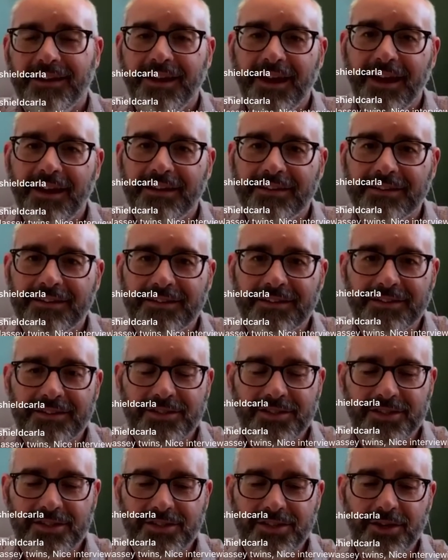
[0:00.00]
Yeah,
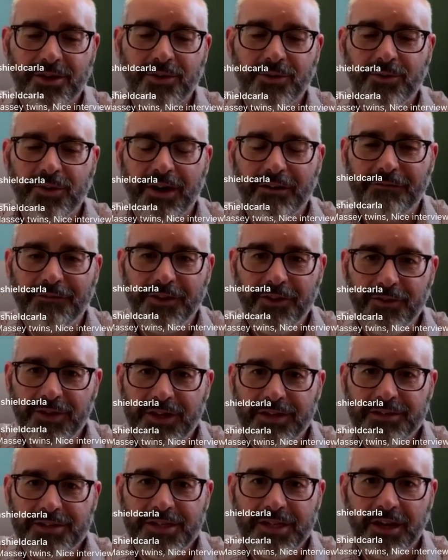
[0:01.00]
so a few
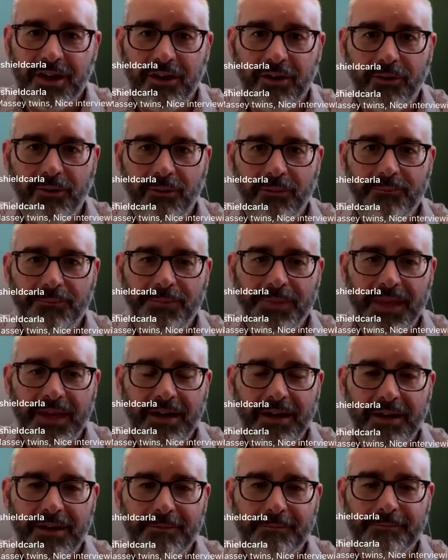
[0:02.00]
years ago,
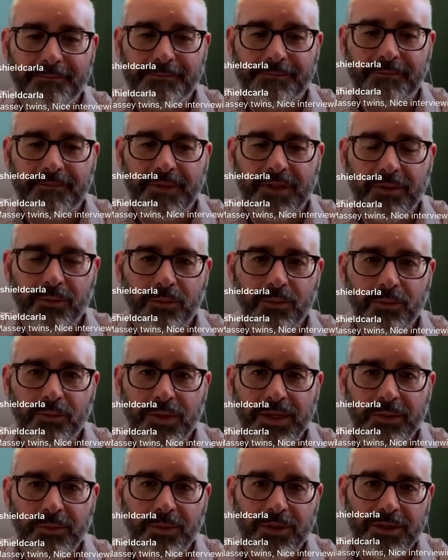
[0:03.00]
um,
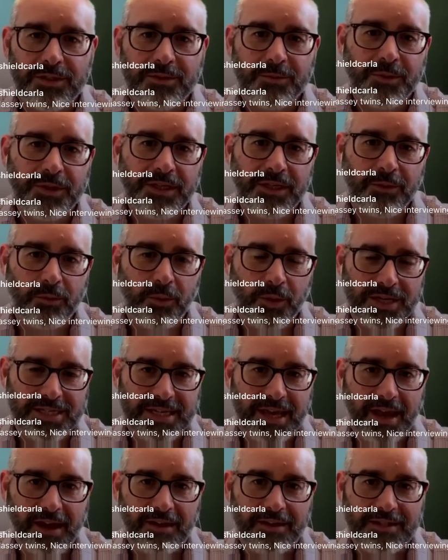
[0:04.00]
we worked with
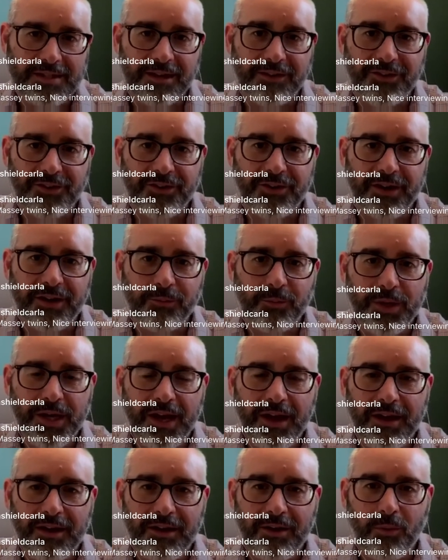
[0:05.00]
Wascana Center and we
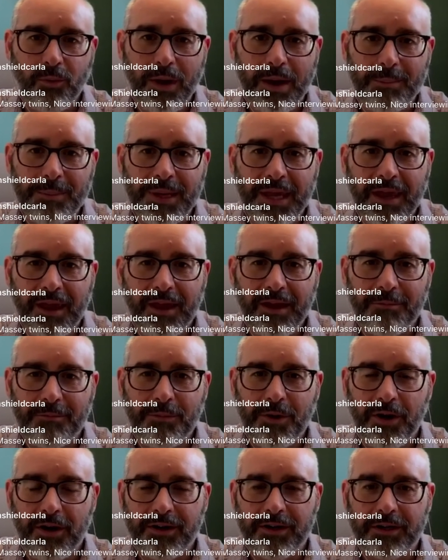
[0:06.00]
had a webcam
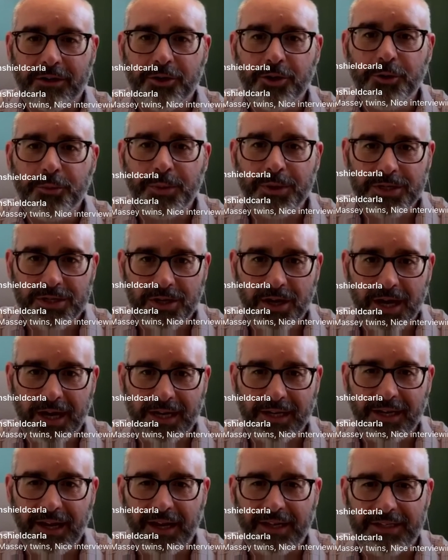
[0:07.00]
on a Cooper's
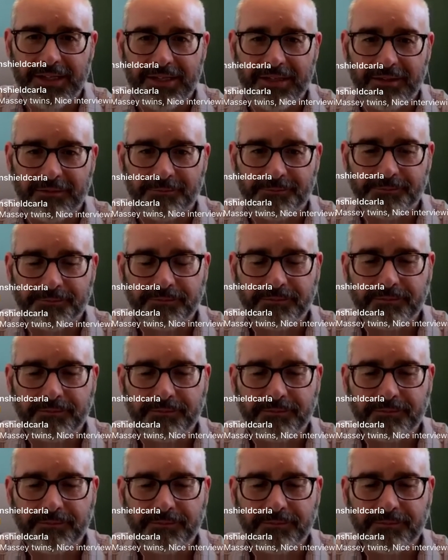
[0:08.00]
Hawk nest